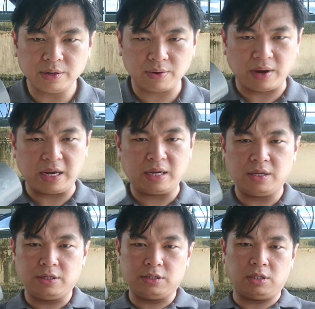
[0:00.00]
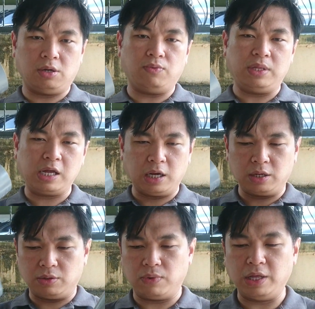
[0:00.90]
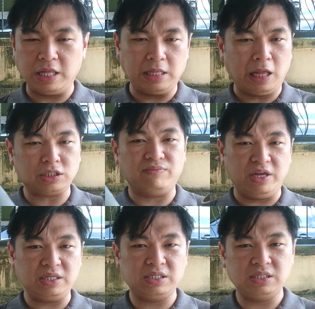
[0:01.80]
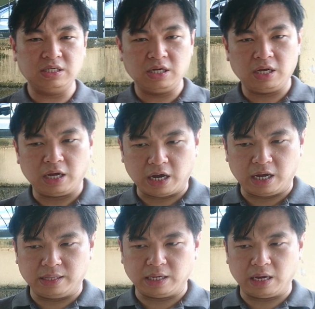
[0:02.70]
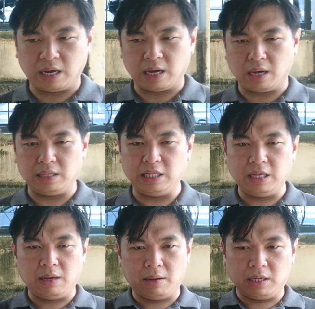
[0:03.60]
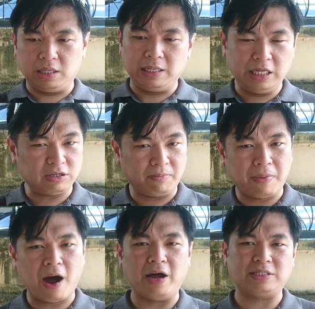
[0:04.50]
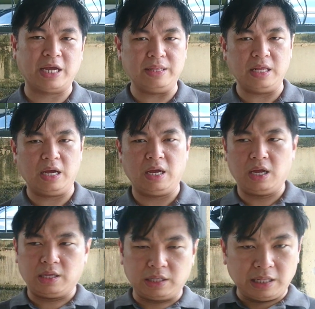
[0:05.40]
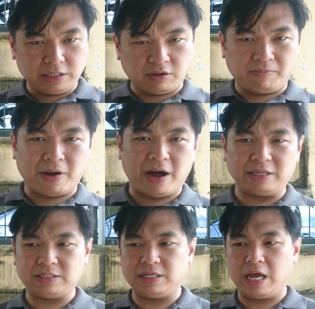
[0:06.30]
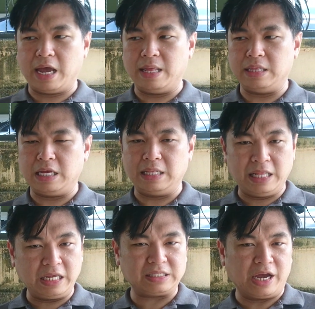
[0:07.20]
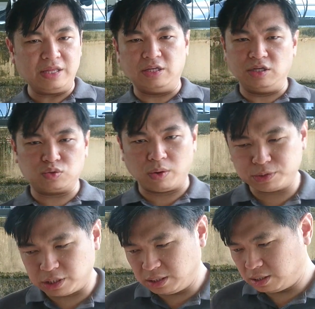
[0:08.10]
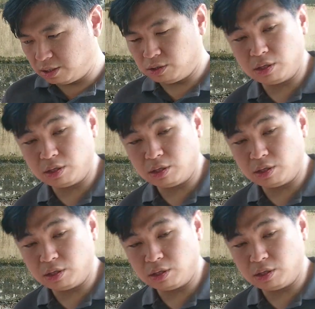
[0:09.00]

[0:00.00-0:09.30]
Right. So we're gonna need lots of this. And the list of parts and the links are in the description.